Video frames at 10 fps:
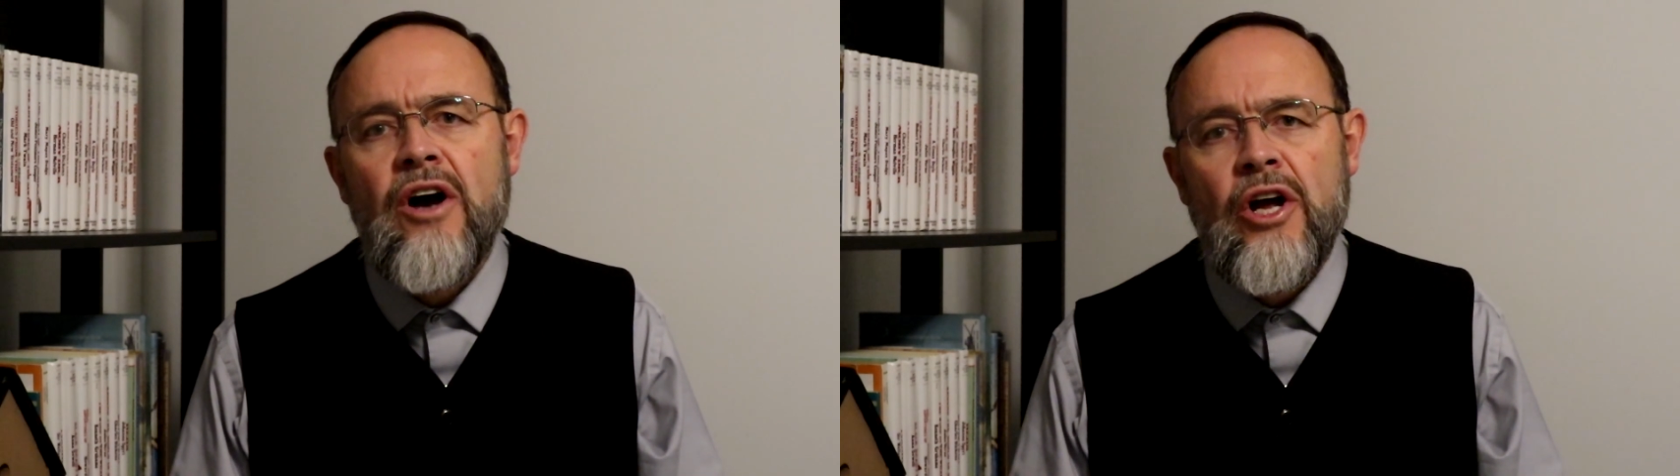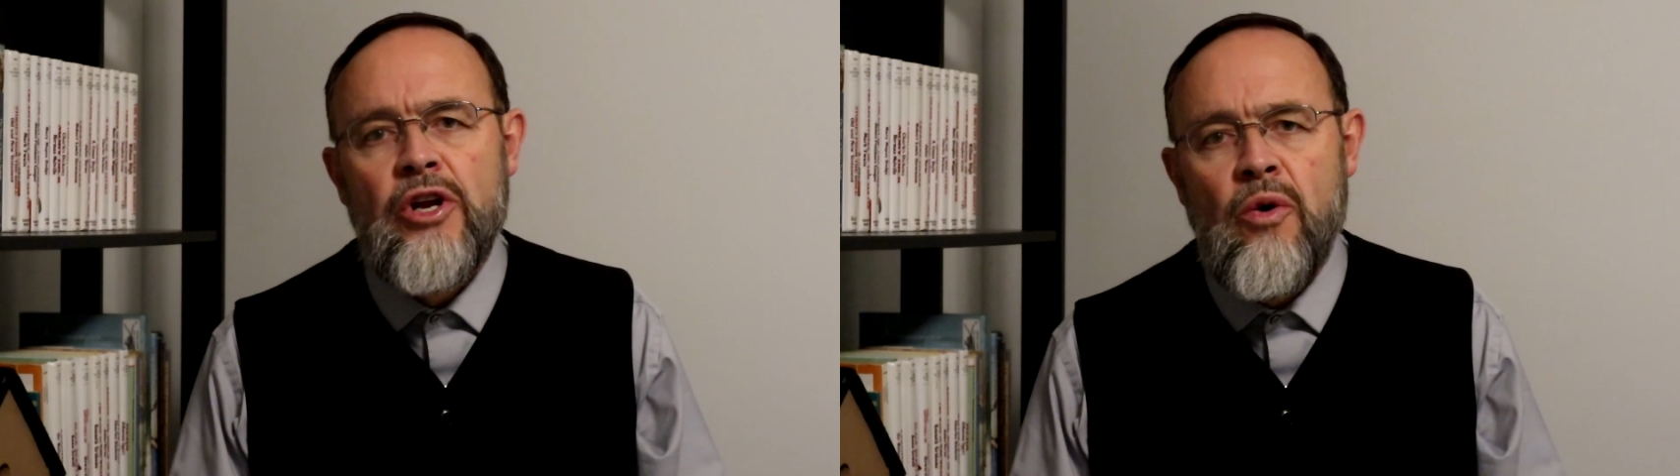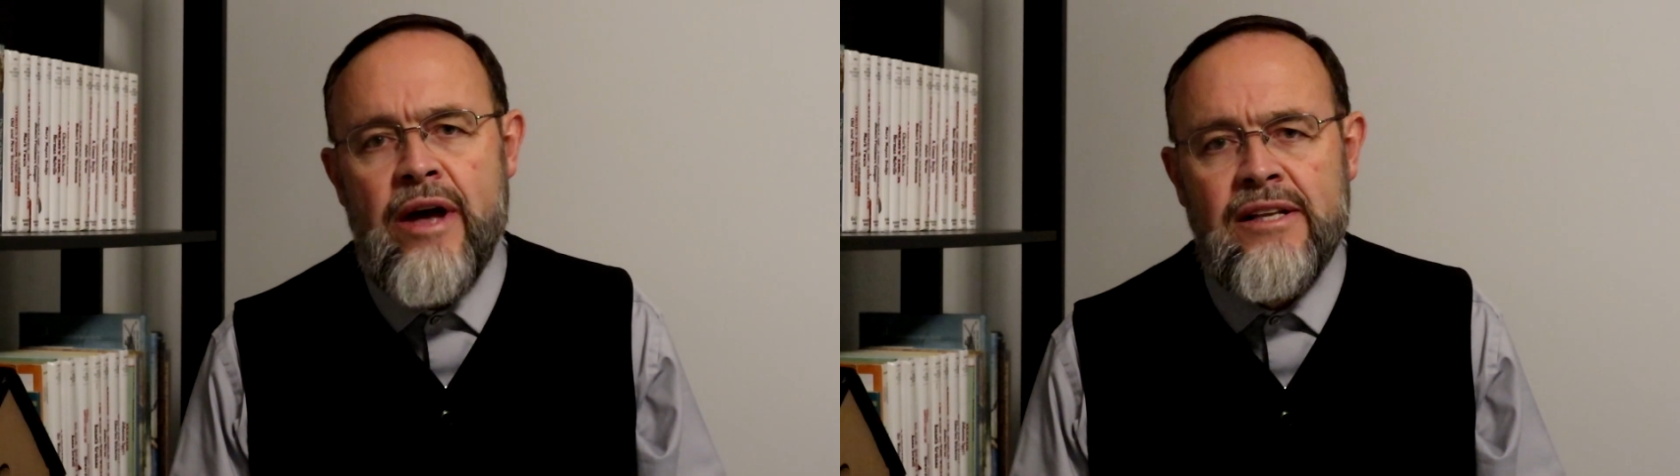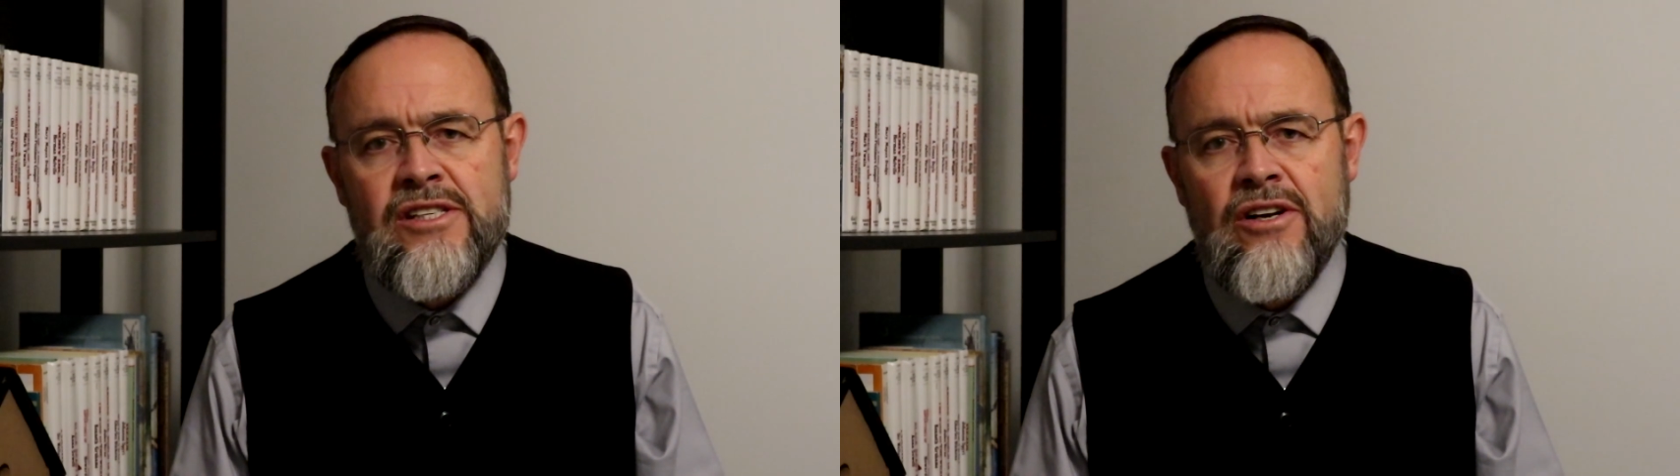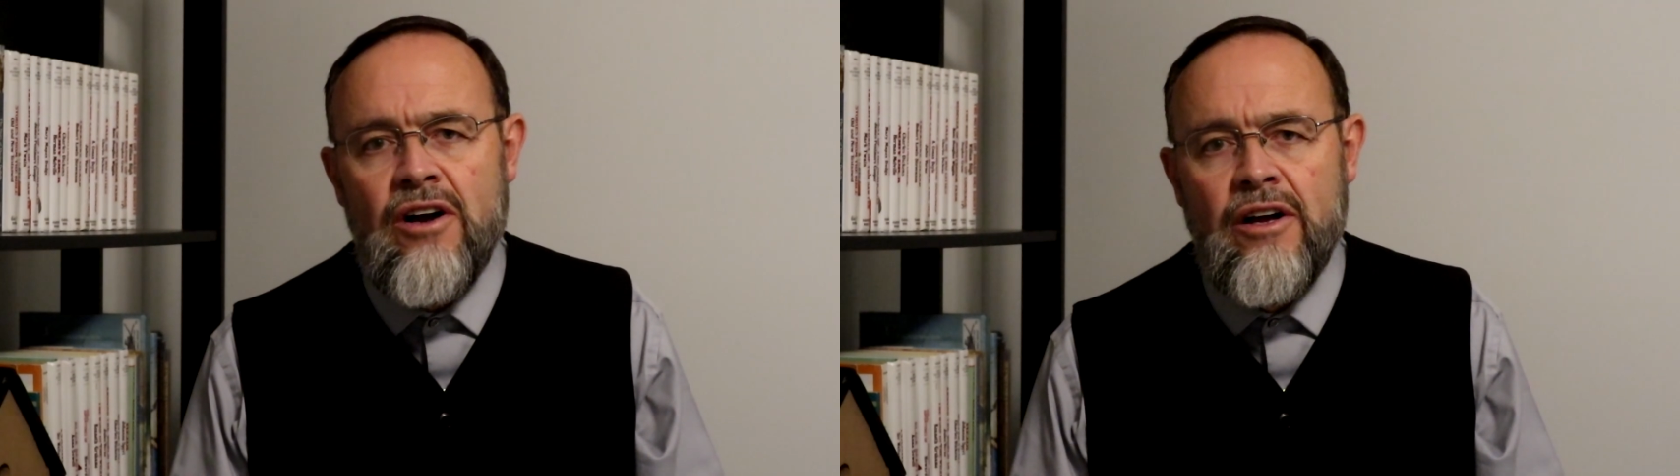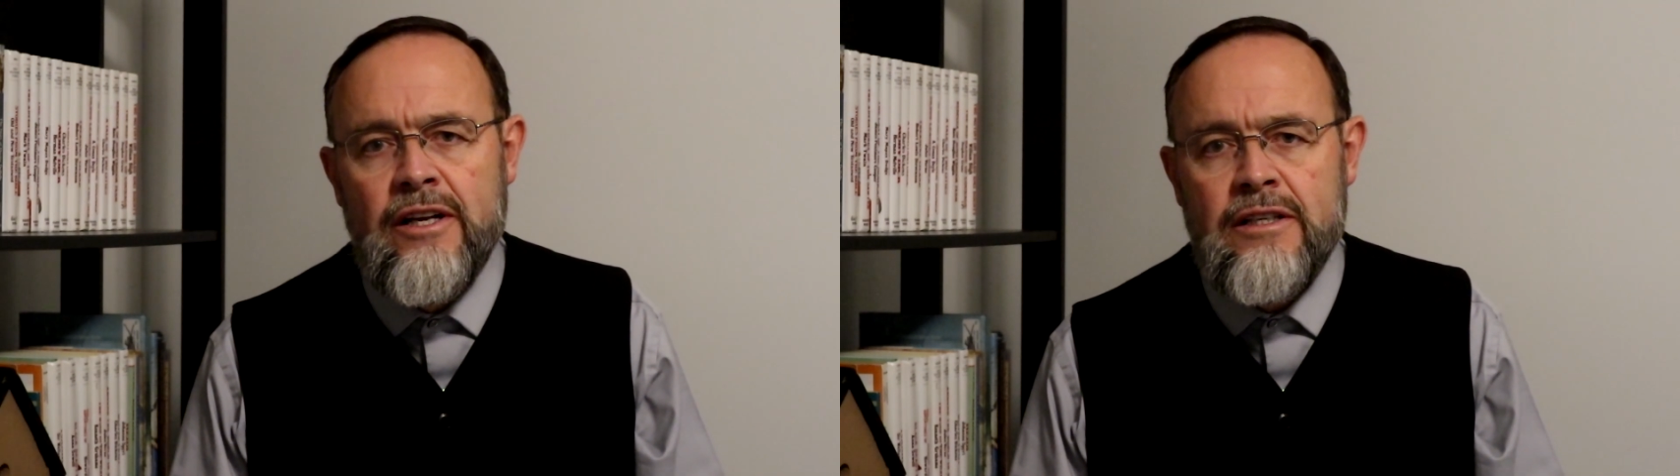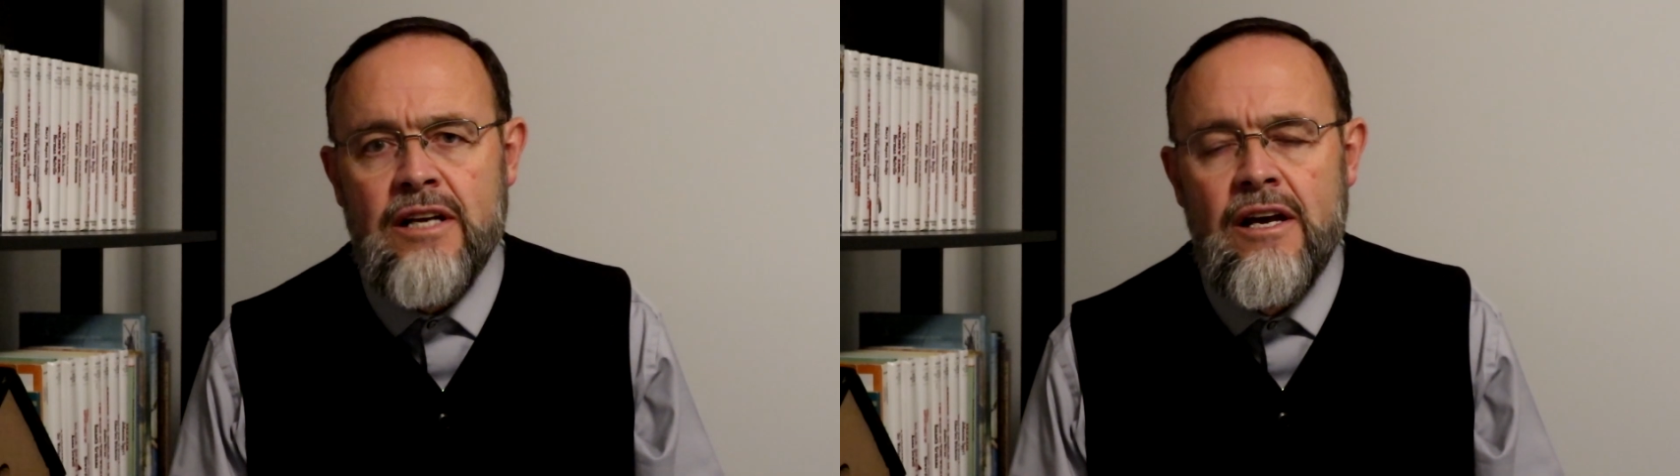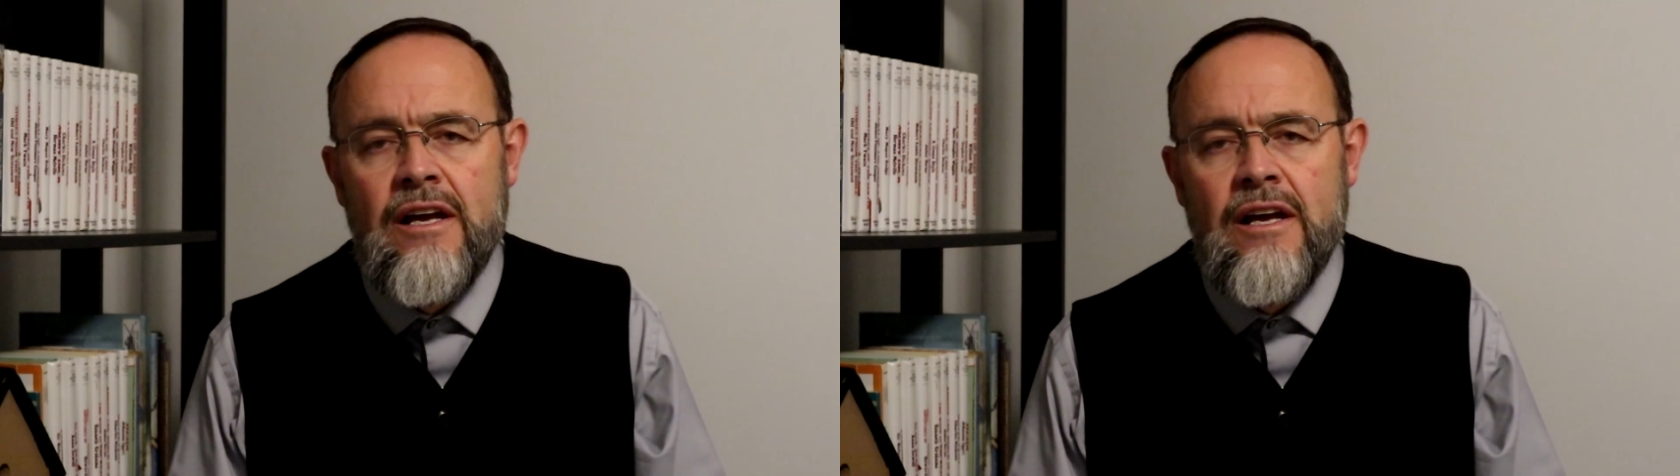got no answer on it.